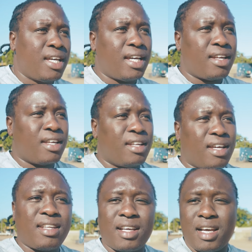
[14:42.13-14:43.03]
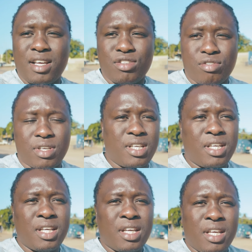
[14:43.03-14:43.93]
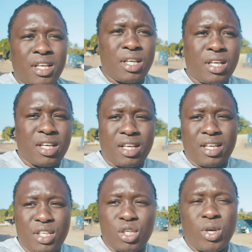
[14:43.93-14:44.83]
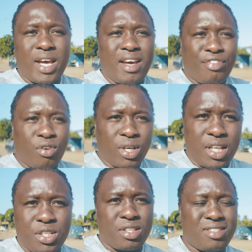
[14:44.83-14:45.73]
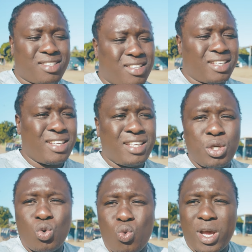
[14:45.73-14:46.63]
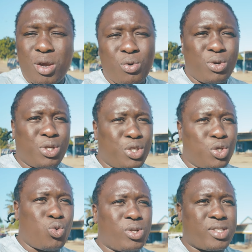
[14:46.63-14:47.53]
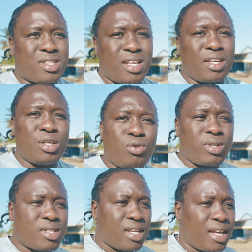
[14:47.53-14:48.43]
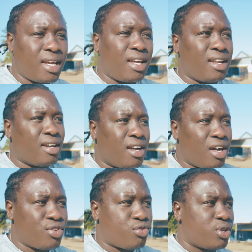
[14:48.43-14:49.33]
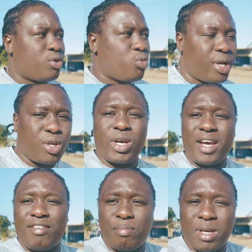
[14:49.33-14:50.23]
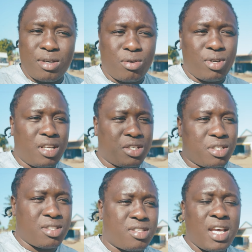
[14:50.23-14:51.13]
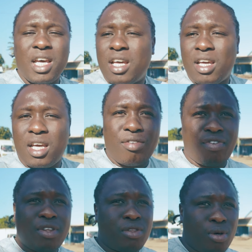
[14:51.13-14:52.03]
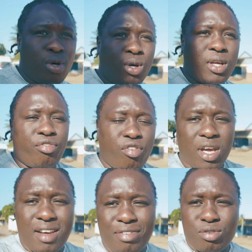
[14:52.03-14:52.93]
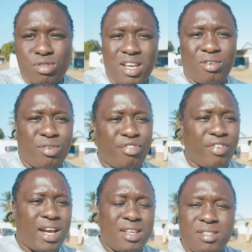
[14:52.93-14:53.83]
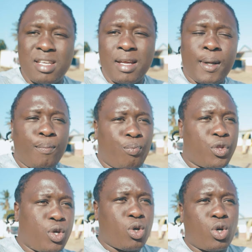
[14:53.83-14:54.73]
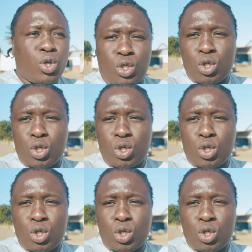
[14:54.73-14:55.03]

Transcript: And in other country, you have conditions. where you will stay. You will stay in a country where you have better conditions, even though if you have to sacrifice your